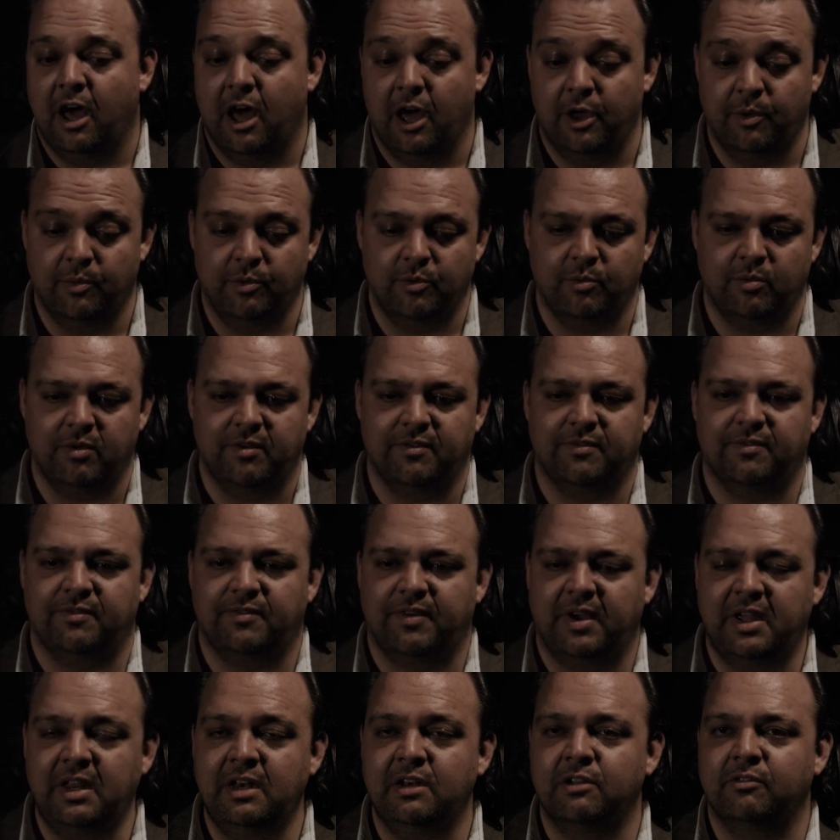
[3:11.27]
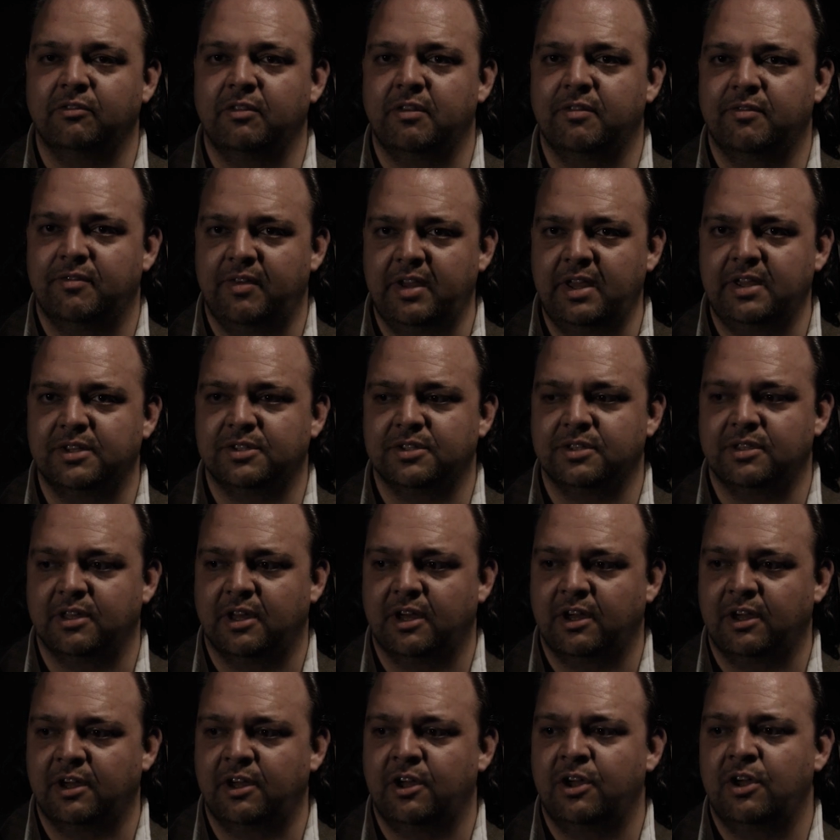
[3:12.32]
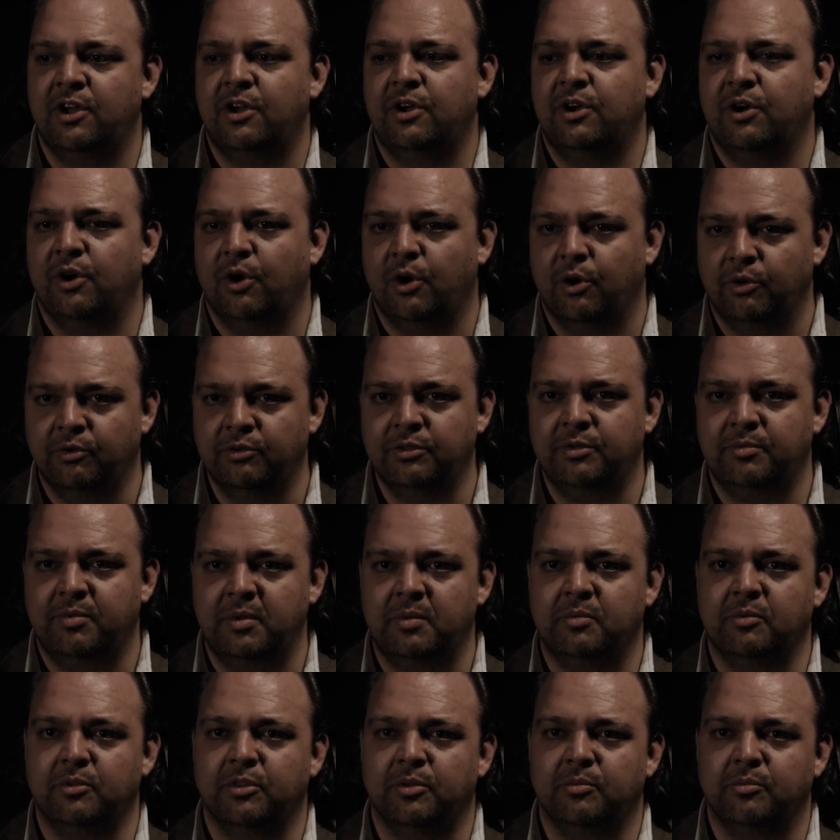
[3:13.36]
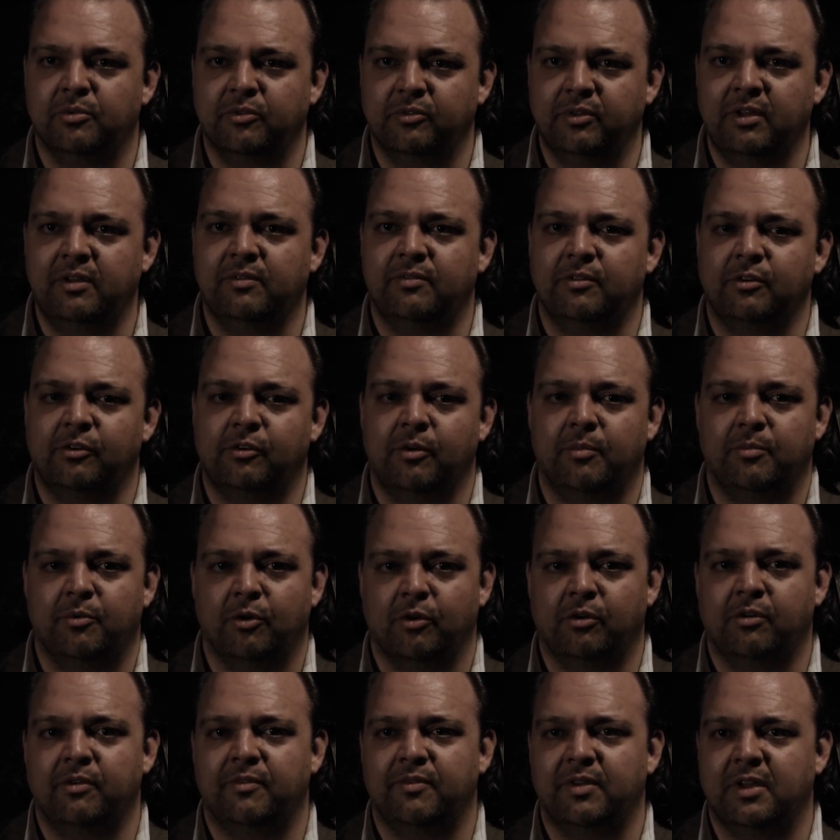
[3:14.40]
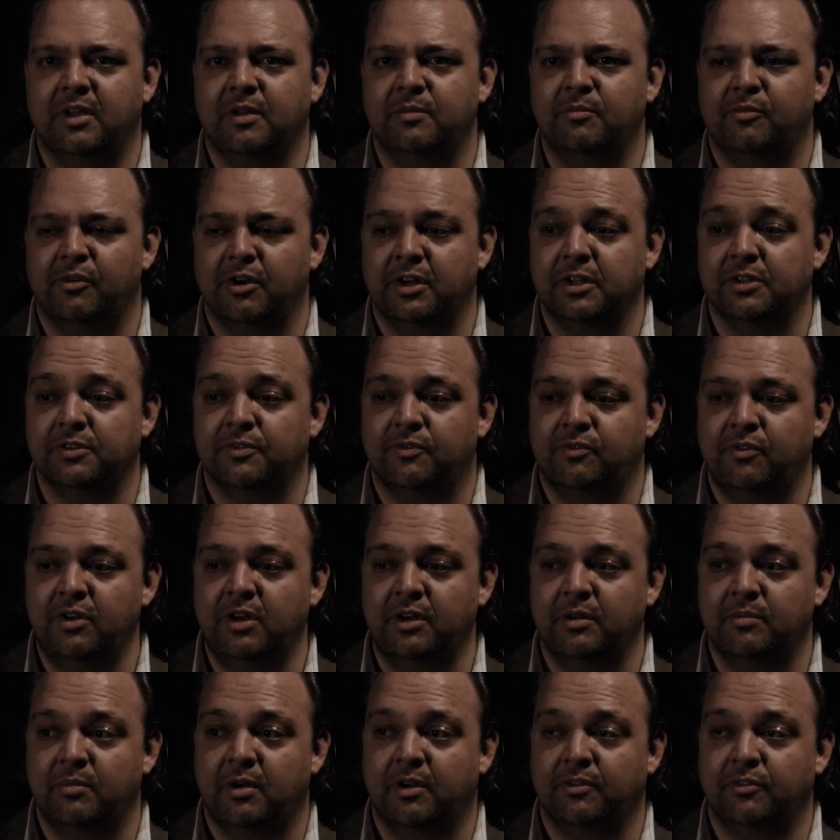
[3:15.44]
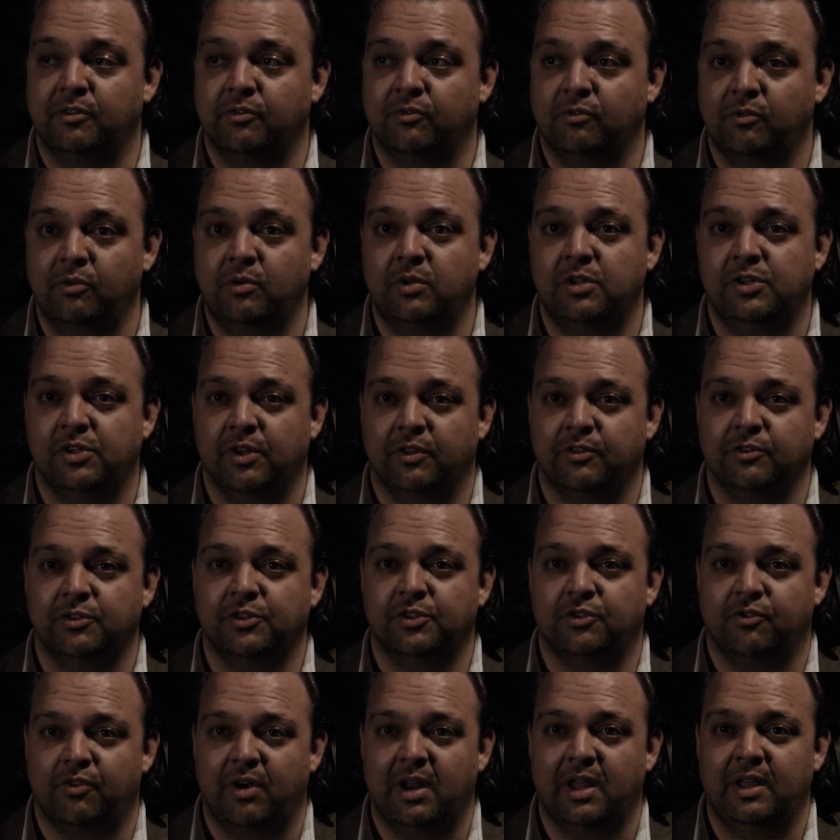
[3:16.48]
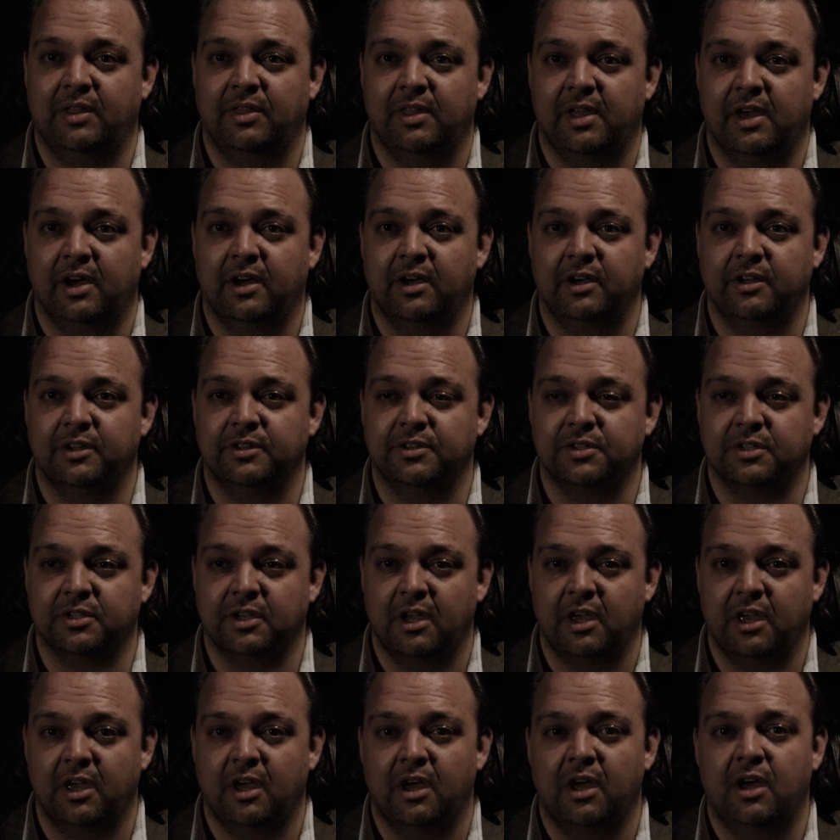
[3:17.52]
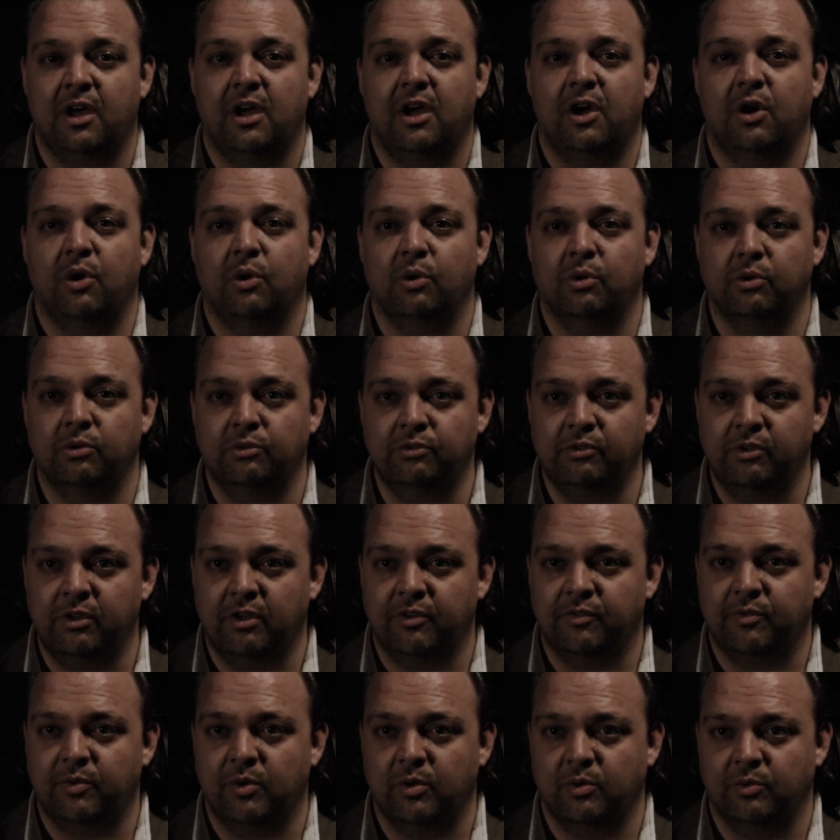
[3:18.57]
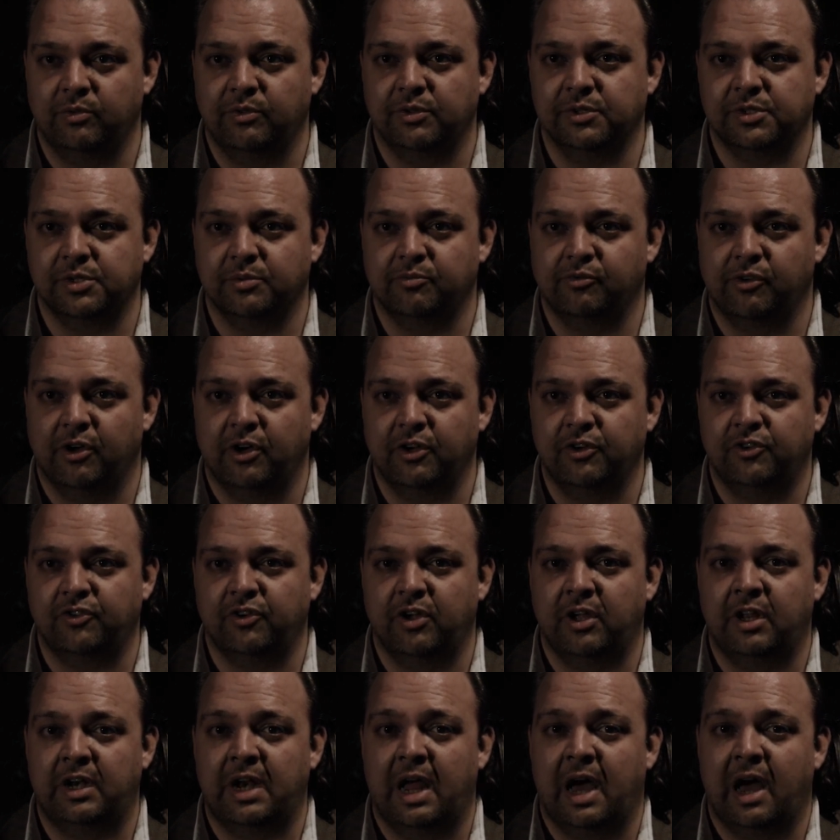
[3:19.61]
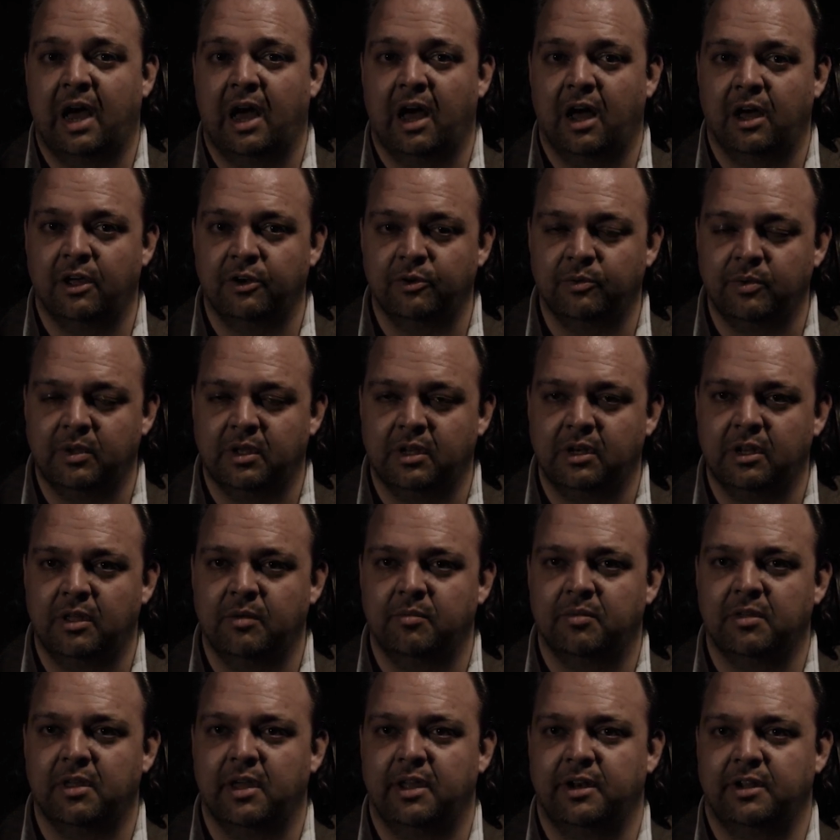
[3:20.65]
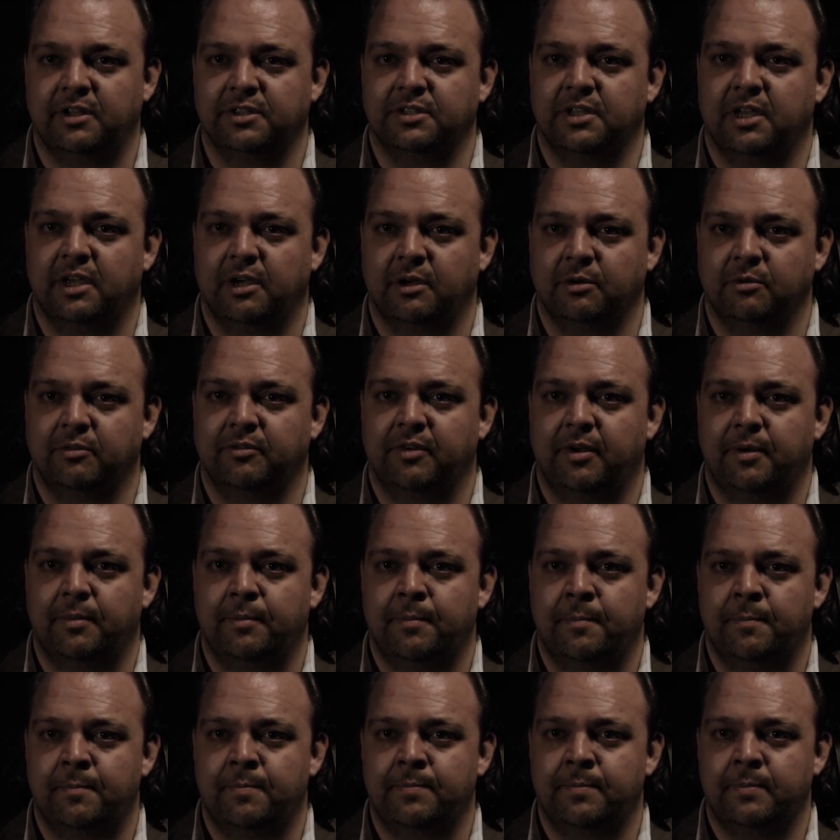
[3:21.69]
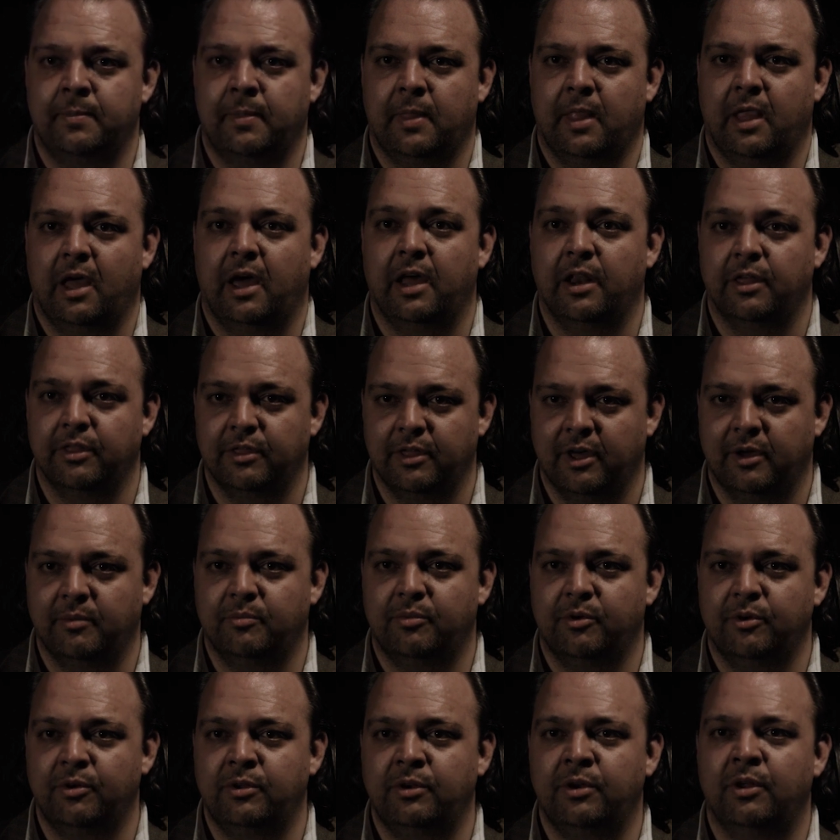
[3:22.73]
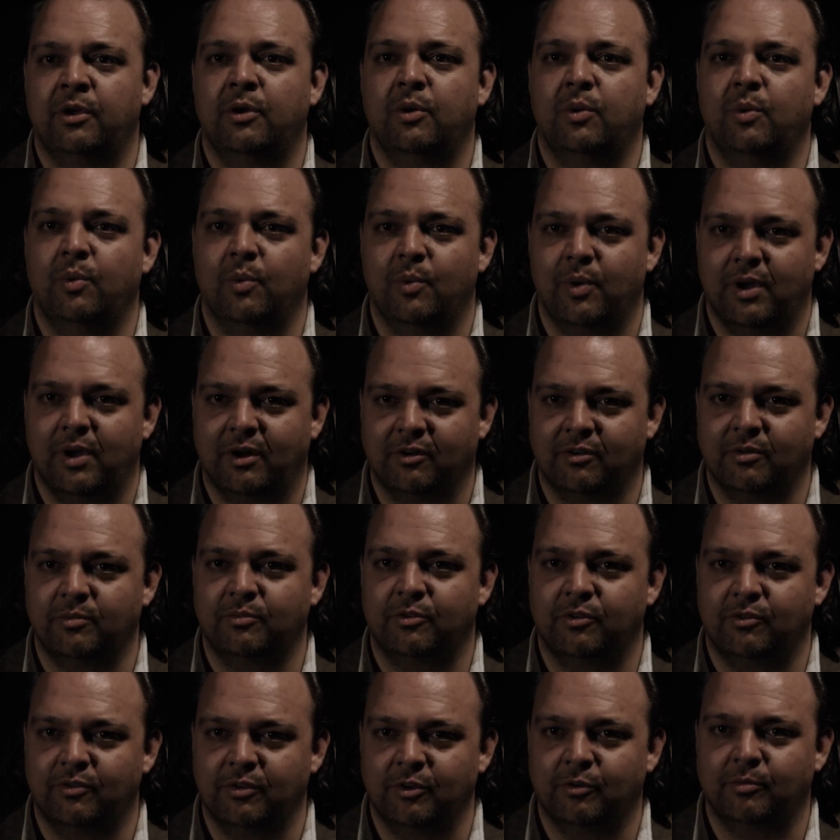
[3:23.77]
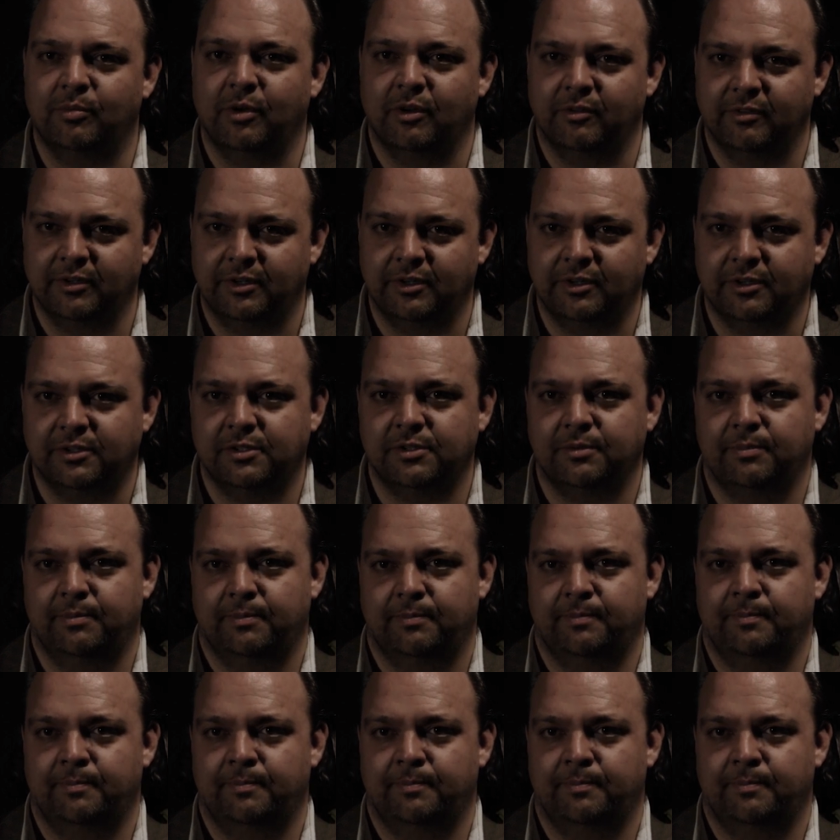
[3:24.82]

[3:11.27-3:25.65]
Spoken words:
And when we finally face that, all the people that believe that cryptography can bring us freedom have to look each other straight in the eye and say, only if we own the supply chain and we can keep the NSA out of it. And at that point, welcome to real politics.